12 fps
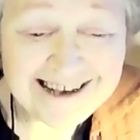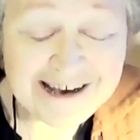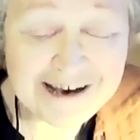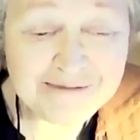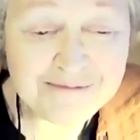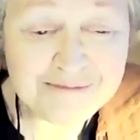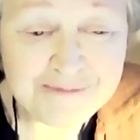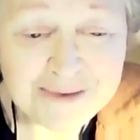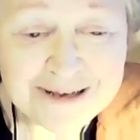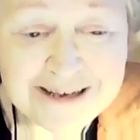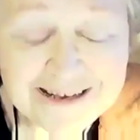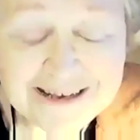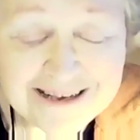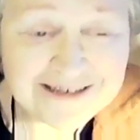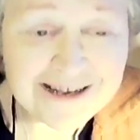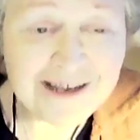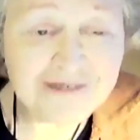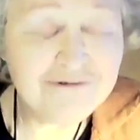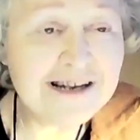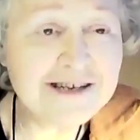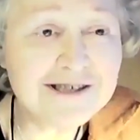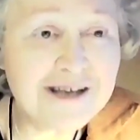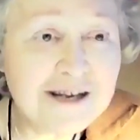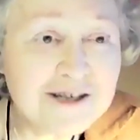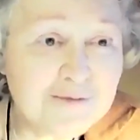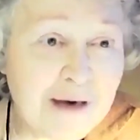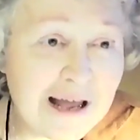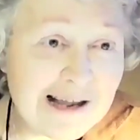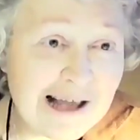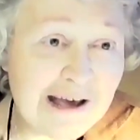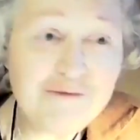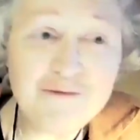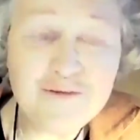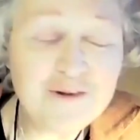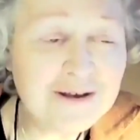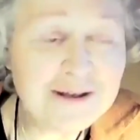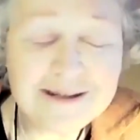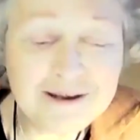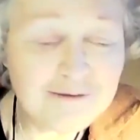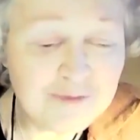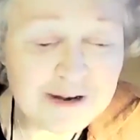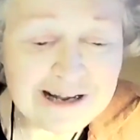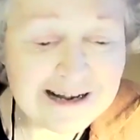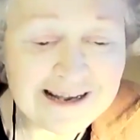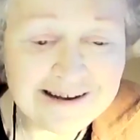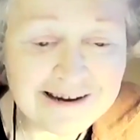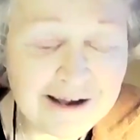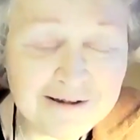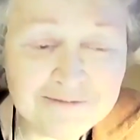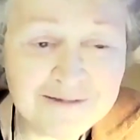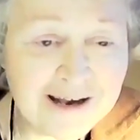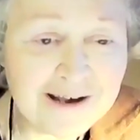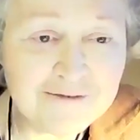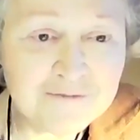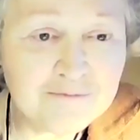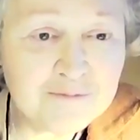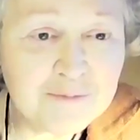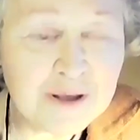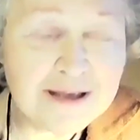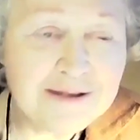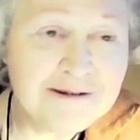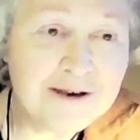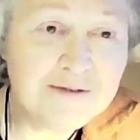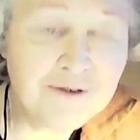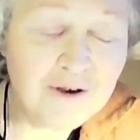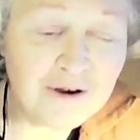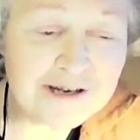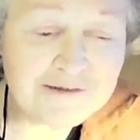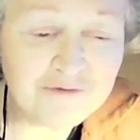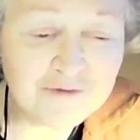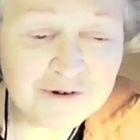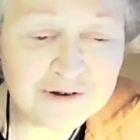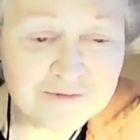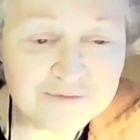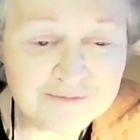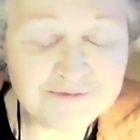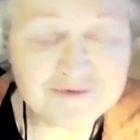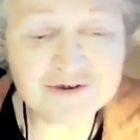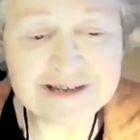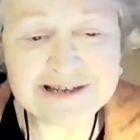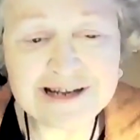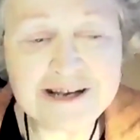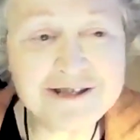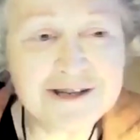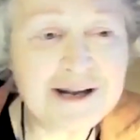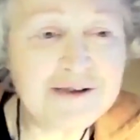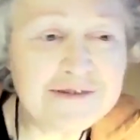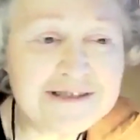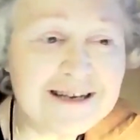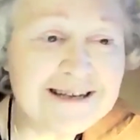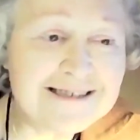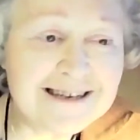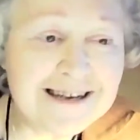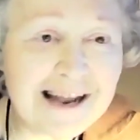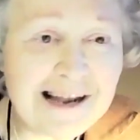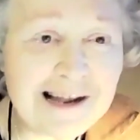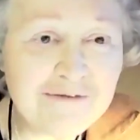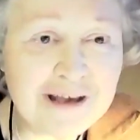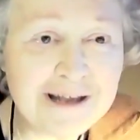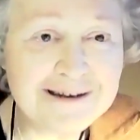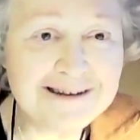It really changed my life completely. And I, gone in for translation ever since, and I love it.